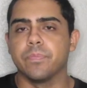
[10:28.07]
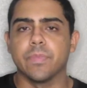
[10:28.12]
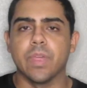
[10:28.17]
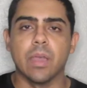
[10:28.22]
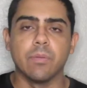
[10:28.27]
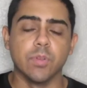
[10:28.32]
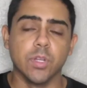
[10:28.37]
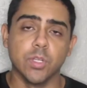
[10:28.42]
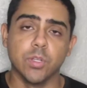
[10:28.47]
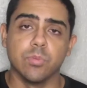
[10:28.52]

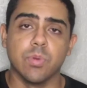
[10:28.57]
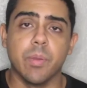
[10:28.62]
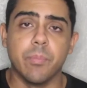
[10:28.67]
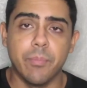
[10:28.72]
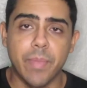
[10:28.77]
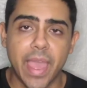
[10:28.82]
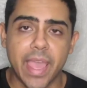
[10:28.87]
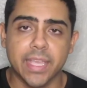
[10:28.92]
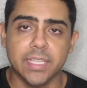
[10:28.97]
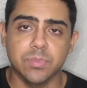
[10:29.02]
I'm going to do my
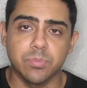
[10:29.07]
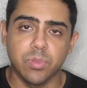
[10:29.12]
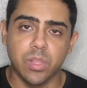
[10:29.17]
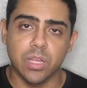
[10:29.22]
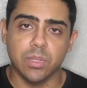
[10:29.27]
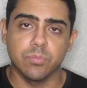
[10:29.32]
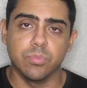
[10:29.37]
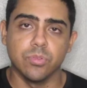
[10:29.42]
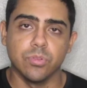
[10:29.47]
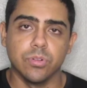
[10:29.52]
max
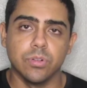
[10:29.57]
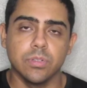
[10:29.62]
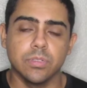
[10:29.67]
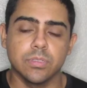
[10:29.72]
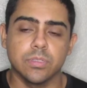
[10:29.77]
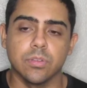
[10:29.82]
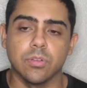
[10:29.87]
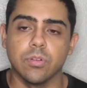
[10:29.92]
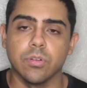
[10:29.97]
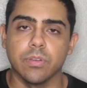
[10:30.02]
block pull.
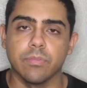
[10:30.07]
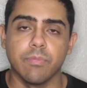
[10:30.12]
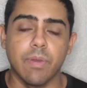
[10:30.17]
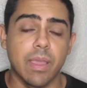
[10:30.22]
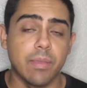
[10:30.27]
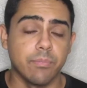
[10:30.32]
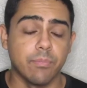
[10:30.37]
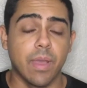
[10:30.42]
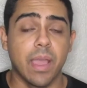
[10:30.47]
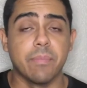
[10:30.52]
So if my
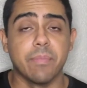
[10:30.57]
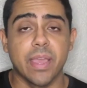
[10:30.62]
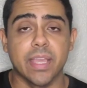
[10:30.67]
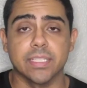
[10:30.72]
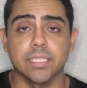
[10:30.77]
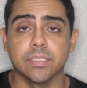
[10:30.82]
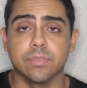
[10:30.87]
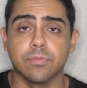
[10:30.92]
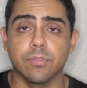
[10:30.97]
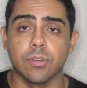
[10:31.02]
max
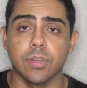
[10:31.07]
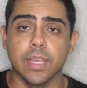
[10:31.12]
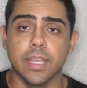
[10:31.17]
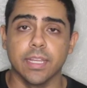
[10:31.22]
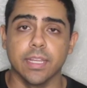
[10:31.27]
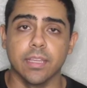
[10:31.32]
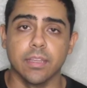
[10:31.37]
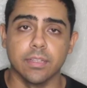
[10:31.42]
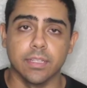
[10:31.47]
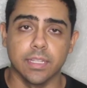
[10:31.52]
is
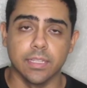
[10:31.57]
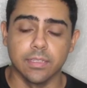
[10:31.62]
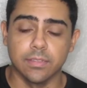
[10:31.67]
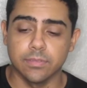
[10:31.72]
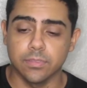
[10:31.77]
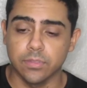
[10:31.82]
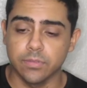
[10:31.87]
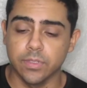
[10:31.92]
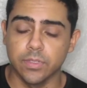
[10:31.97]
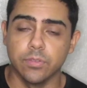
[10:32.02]
480 on deadlift,
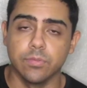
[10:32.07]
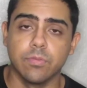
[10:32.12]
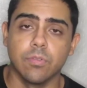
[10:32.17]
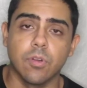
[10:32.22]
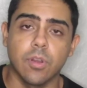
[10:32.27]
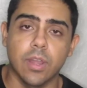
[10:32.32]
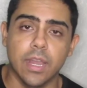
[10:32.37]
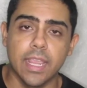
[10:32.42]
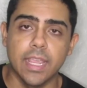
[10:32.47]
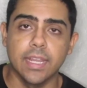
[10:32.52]
so if I do
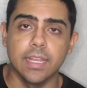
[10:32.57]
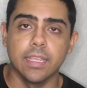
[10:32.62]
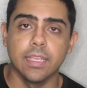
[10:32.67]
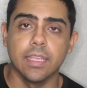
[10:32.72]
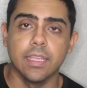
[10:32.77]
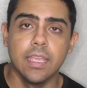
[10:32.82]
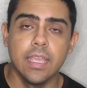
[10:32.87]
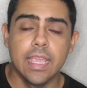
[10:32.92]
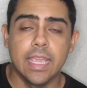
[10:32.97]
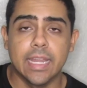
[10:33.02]

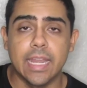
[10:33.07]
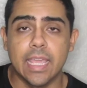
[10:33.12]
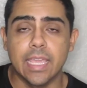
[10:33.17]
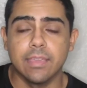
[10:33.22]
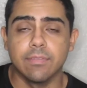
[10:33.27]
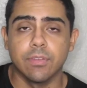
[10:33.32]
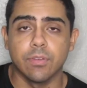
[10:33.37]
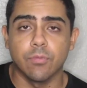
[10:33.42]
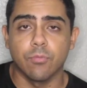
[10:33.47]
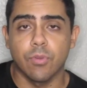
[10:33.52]
480 and I
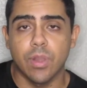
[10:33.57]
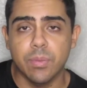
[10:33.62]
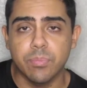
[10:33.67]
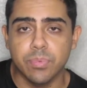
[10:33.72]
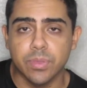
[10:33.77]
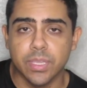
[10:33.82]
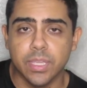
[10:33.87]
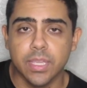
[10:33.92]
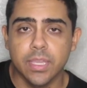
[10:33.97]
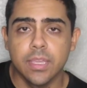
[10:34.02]
even rep
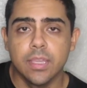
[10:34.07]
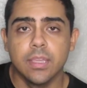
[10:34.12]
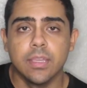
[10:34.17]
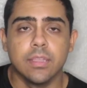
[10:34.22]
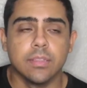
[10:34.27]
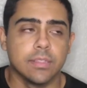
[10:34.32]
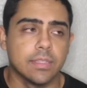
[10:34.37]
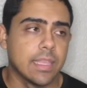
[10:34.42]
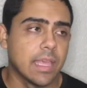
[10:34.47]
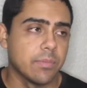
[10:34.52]
it,
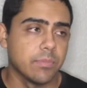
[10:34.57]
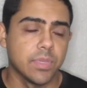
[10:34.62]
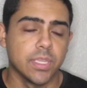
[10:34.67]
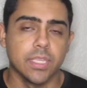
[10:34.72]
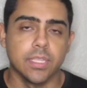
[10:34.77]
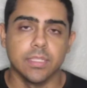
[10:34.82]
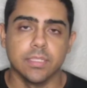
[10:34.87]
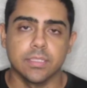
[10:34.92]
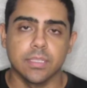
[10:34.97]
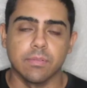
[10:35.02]
that
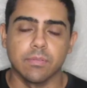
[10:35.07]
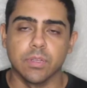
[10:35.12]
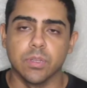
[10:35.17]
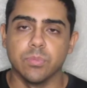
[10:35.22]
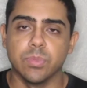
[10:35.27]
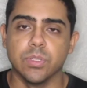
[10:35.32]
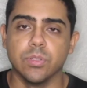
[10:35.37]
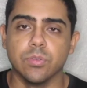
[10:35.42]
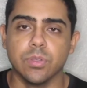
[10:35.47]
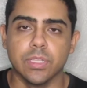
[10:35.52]
means I'm going to
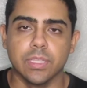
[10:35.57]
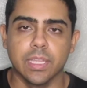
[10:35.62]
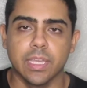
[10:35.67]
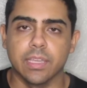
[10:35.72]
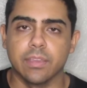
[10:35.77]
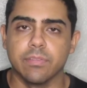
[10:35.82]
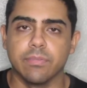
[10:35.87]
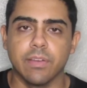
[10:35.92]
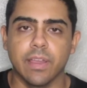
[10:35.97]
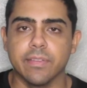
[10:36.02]
be doing like
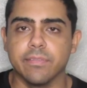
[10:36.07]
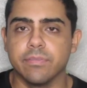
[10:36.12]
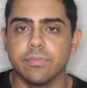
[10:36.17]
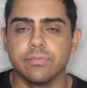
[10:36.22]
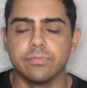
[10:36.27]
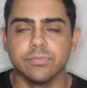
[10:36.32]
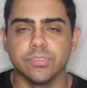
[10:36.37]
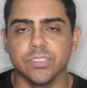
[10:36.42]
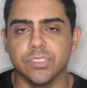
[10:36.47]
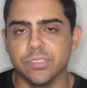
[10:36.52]
5,
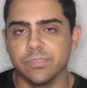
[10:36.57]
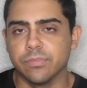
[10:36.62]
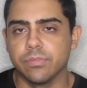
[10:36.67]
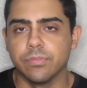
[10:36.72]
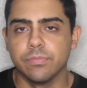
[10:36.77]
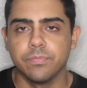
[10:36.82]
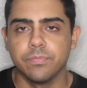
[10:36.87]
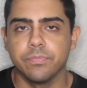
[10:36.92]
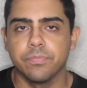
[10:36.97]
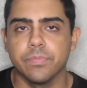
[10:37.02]
you know,
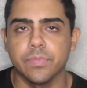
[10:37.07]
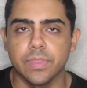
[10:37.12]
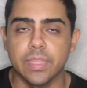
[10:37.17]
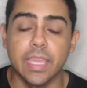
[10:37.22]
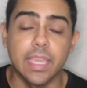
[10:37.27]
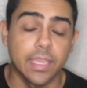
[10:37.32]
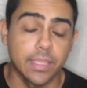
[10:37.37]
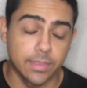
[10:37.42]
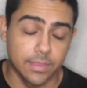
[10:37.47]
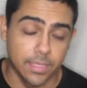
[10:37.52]

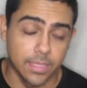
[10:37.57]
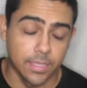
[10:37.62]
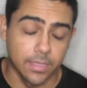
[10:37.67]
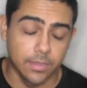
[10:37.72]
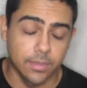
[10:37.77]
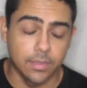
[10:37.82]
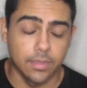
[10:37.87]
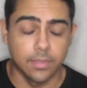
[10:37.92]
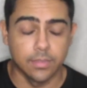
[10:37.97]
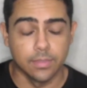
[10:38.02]
they think,
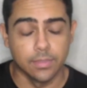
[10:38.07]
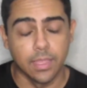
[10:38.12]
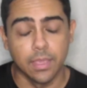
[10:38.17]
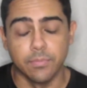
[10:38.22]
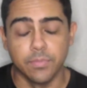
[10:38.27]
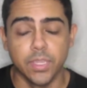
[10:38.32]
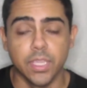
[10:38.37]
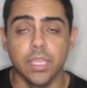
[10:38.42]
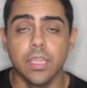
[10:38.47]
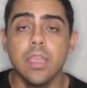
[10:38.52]
not
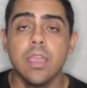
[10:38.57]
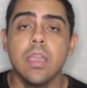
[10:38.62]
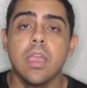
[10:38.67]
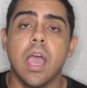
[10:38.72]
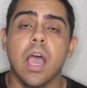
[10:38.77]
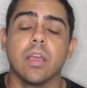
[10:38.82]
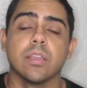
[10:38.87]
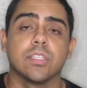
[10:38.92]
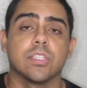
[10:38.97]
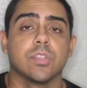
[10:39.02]
me,
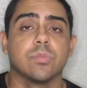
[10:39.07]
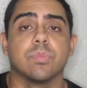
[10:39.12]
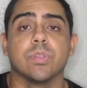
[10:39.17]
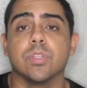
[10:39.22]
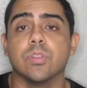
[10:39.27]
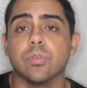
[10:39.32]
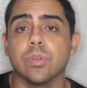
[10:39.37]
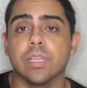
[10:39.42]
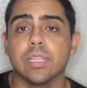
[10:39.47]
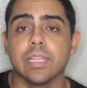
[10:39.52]
I should be
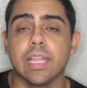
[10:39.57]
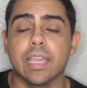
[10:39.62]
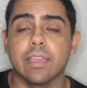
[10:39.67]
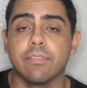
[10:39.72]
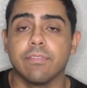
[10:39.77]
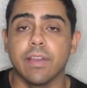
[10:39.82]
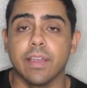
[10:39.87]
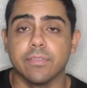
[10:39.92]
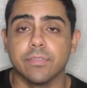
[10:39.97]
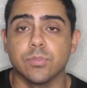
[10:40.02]
doing like
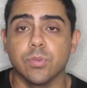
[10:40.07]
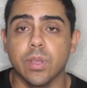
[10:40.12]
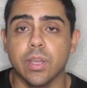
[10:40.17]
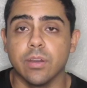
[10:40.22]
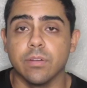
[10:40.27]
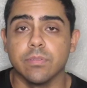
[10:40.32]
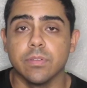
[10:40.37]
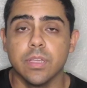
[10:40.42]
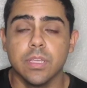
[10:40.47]
512.